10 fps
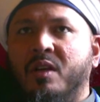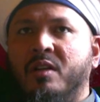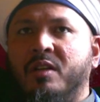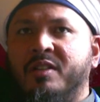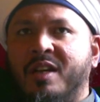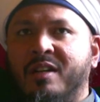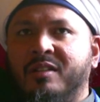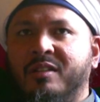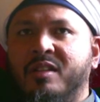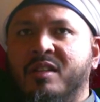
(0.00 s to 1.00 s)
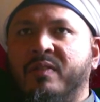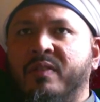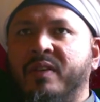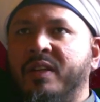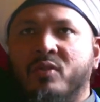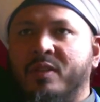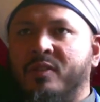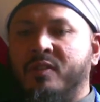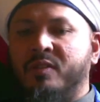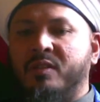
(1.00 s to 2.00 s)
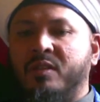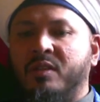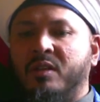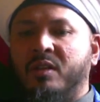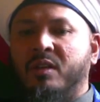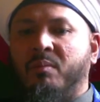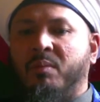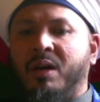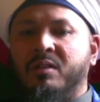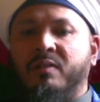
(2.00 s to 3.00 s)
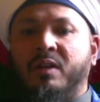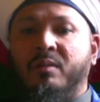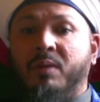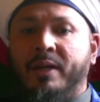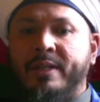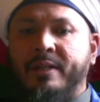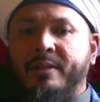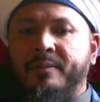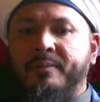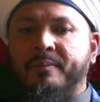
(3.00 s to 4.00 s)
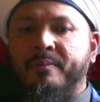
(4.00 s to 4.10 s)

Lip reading: The tongue, it is a very dangerous part of our body.